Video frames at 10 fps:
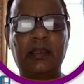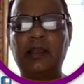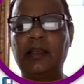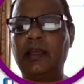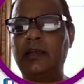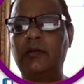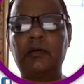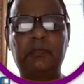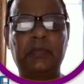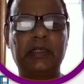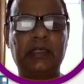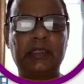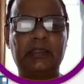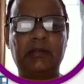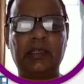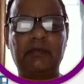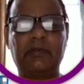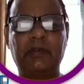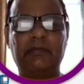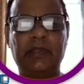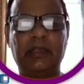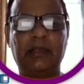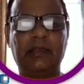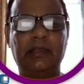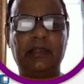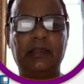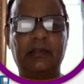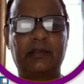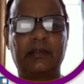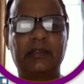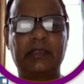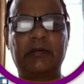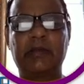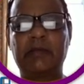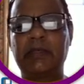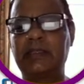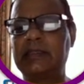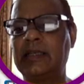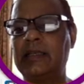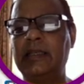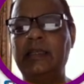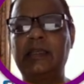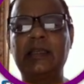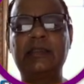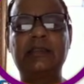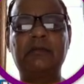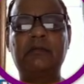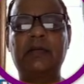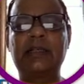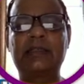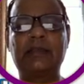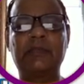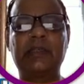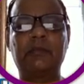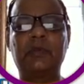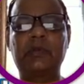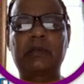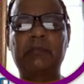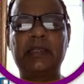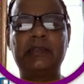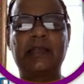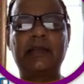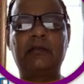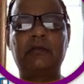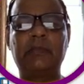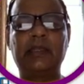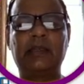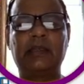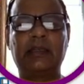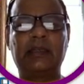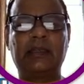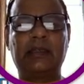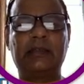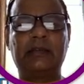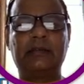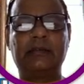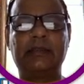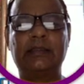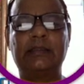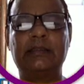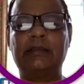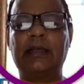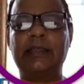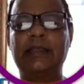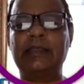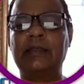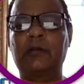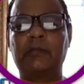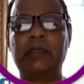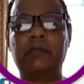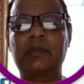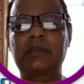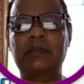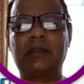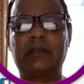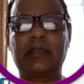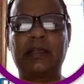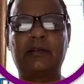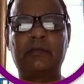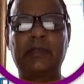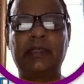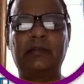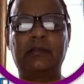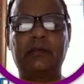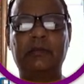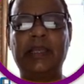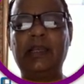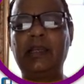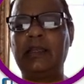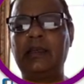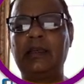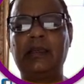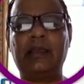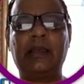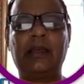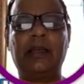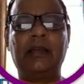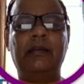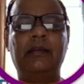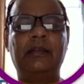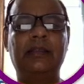and hope it will fulfill your requirements. In case you want something more, please write to me either in the comment box or write to me through email. I'll